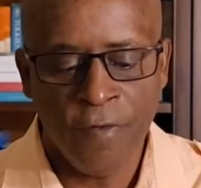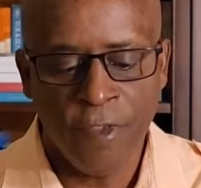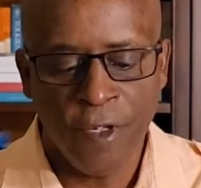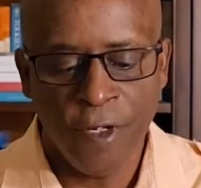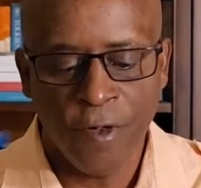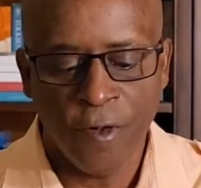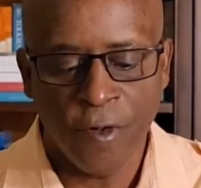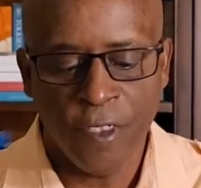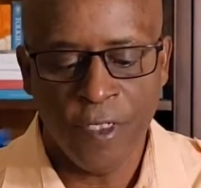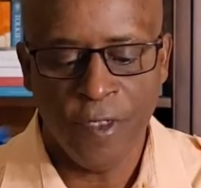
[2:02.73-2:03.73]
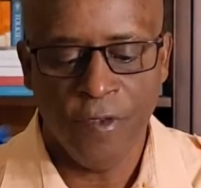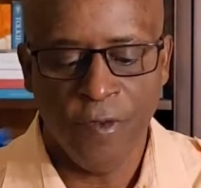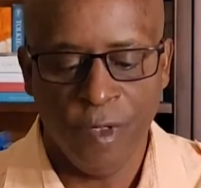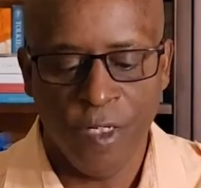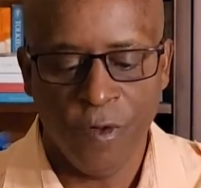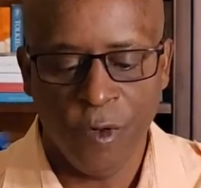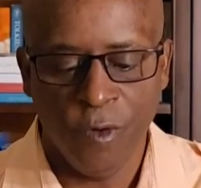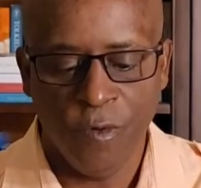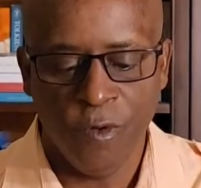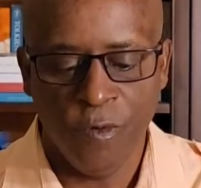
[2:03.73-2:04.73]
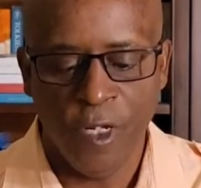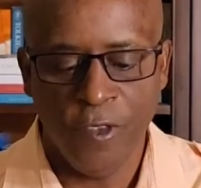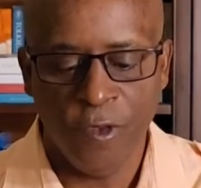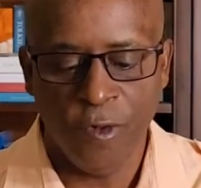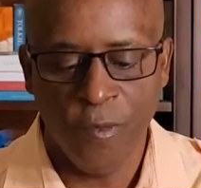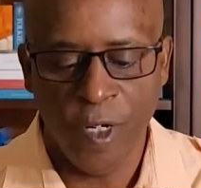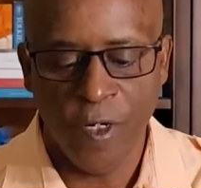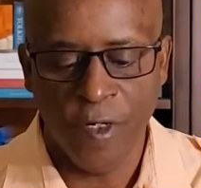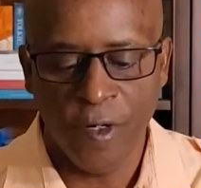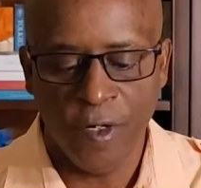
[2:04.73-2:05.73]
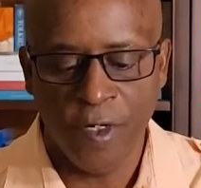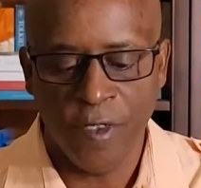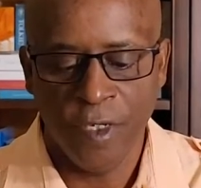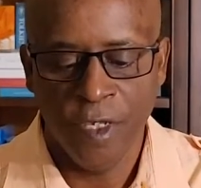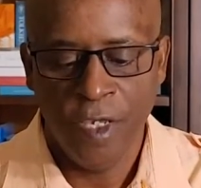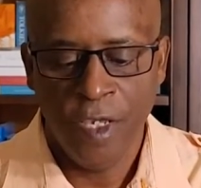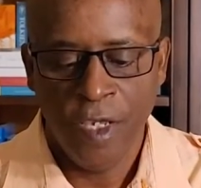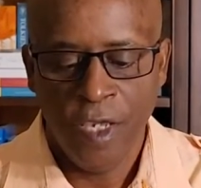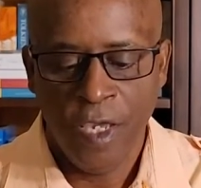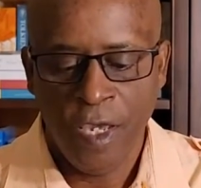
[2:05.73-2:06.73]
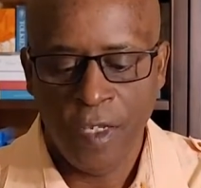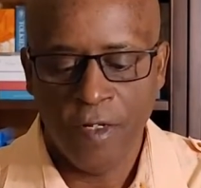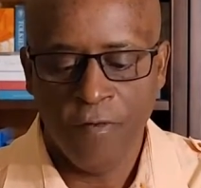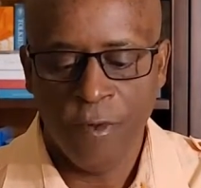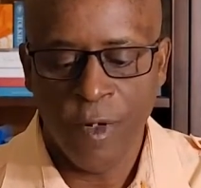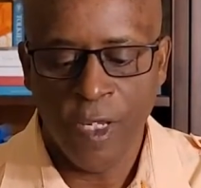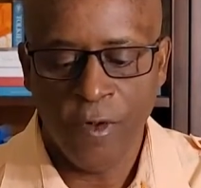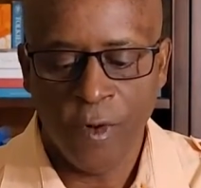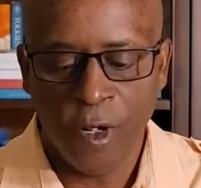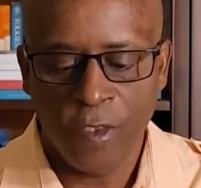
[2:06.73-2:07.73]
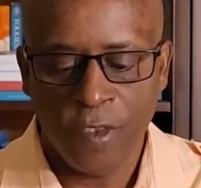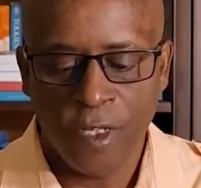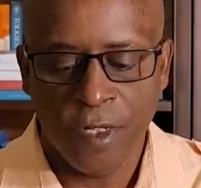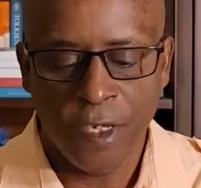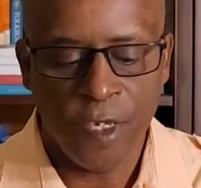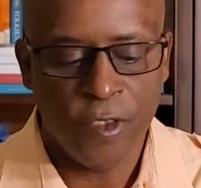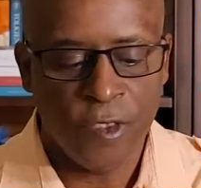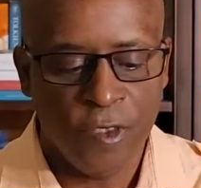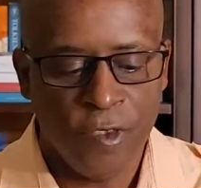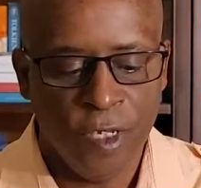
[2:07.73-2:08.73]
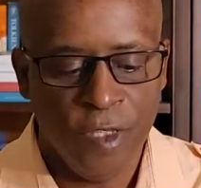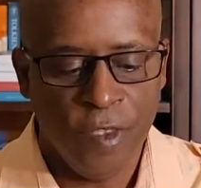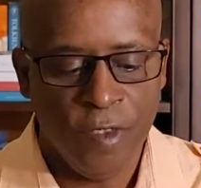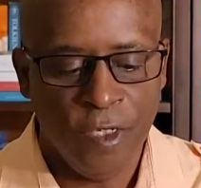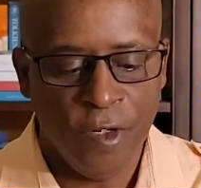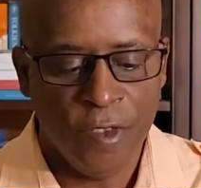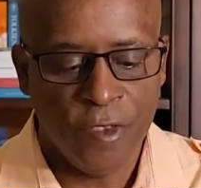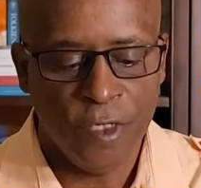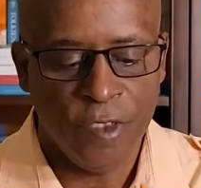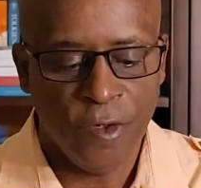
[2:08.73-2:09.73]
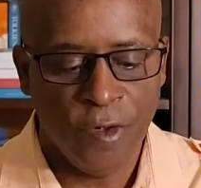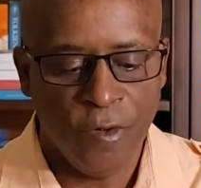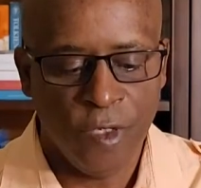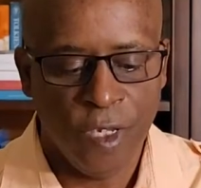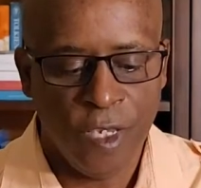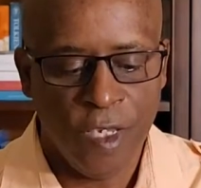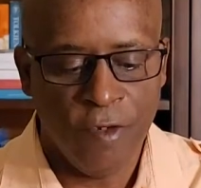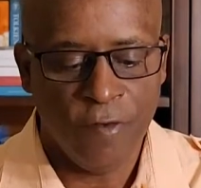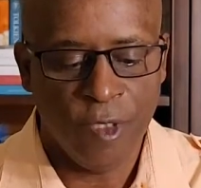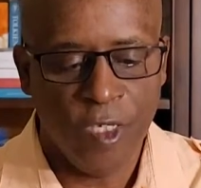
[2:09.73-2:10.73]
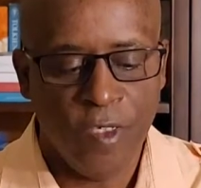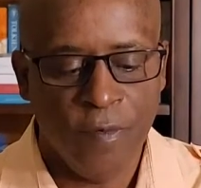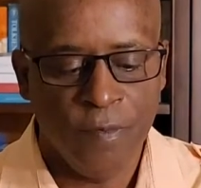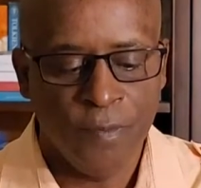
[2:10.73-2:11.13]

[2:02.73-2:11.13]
of their ordeal," unquote, Rachel Bernhard, head of the Red Cross delegation in the DRC, told AFP.